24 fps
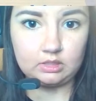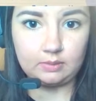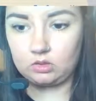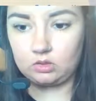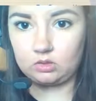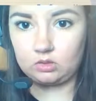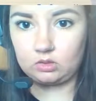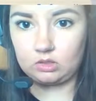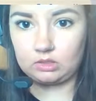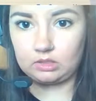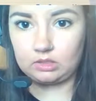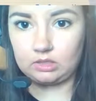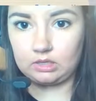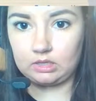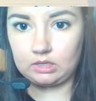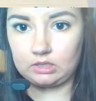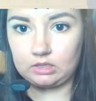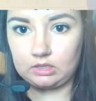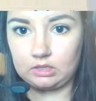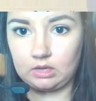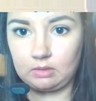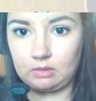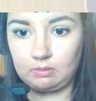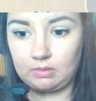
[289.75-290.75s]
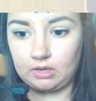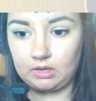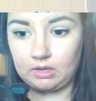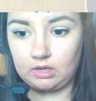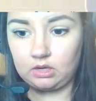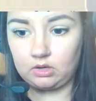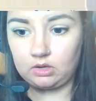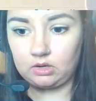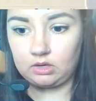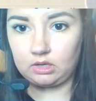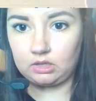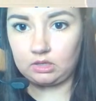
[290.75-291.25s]
it doesn't get us any money or
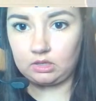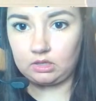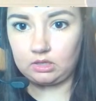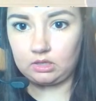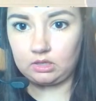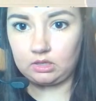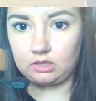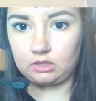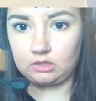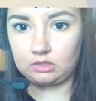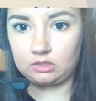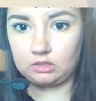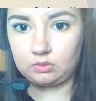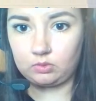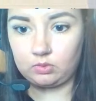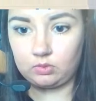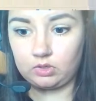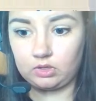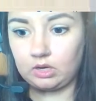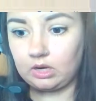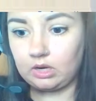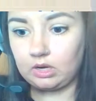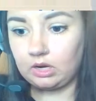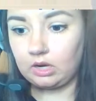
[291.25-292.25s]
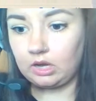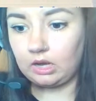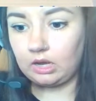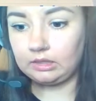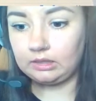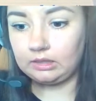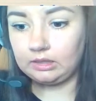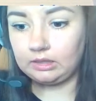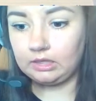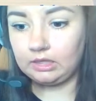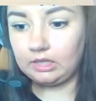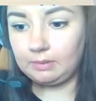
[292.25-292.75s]
anything because we're in an
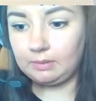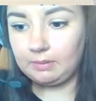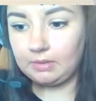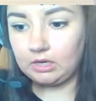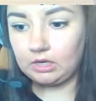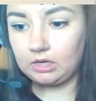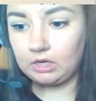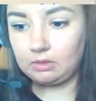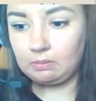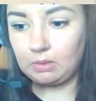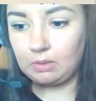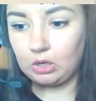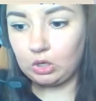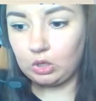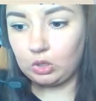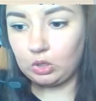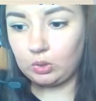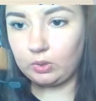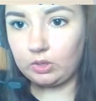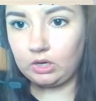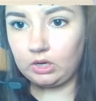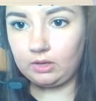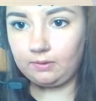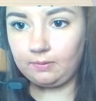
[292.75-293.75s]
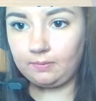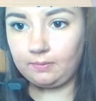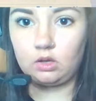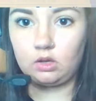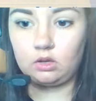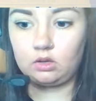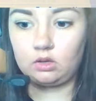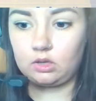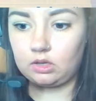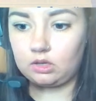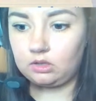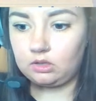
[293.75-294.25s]
unlimited mode.
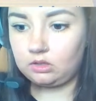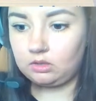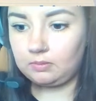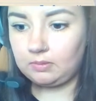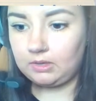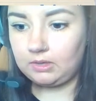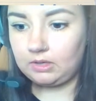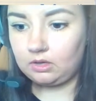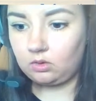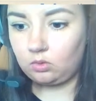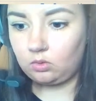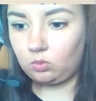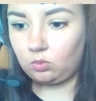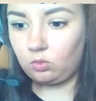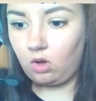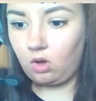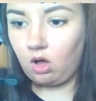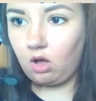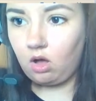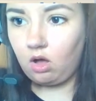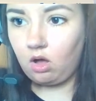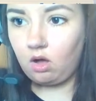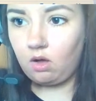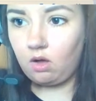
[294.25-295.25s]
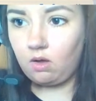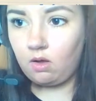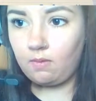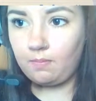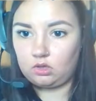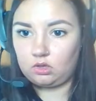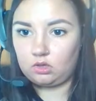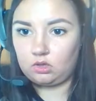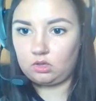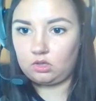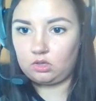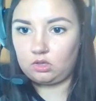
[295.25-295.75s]
Okay, let me get a wall,
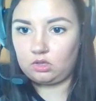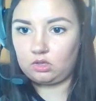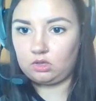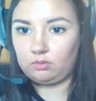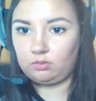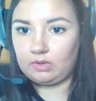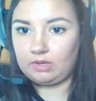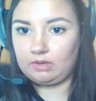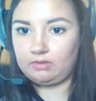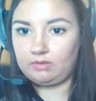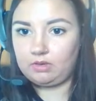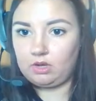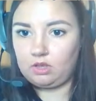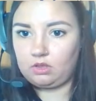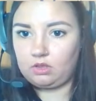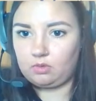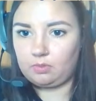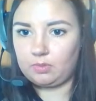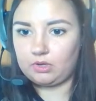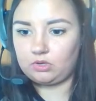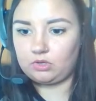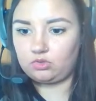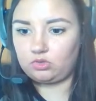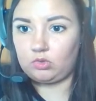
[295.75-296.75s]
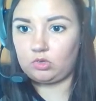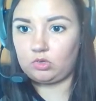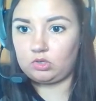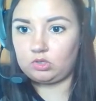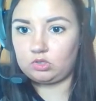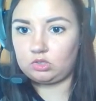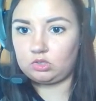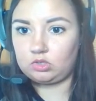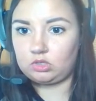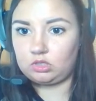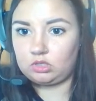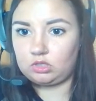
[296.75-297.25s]
and then we have another bedroom. You can
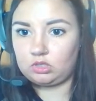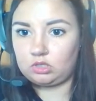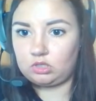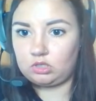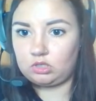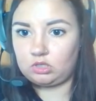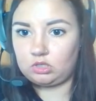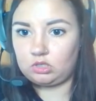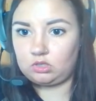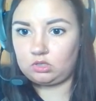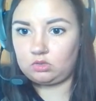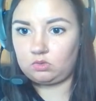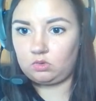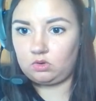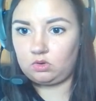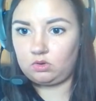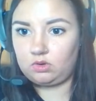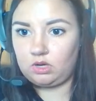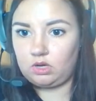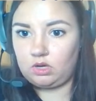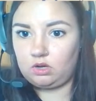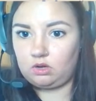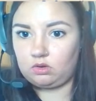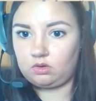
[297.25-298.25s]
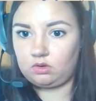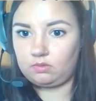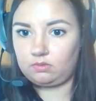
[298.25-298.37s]
just stick that door right here.